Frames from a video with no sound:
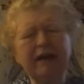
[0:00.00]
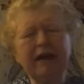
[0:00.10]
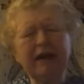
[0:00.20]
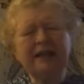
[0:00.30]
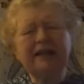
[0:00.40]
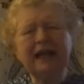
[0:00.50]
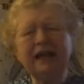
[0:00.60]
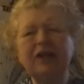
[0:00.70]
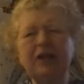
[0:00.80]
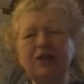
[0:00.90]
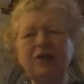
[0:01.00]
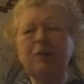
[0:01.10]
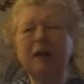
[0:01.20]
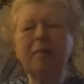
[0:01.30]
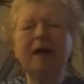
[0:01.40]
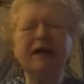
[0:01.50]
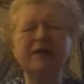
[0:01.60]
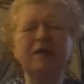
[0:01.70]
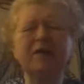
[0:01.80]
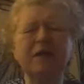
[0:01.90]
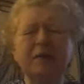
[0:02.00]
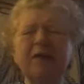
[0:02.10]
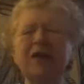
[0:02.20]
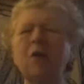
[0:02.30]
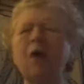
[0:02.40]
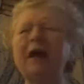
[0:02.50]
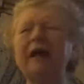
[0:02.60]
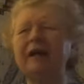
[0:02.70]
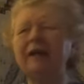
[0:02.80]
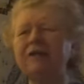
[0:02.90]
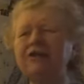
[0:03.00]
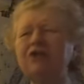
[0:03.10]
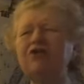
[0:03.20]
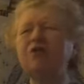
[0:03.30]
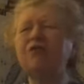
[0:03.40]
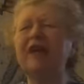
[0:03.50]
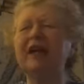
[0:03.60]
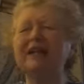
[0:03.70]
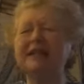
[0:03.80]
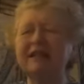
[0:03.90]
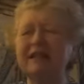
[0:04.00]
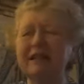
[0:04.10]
It's like, you rabbis over there, be quiet. Shut your face.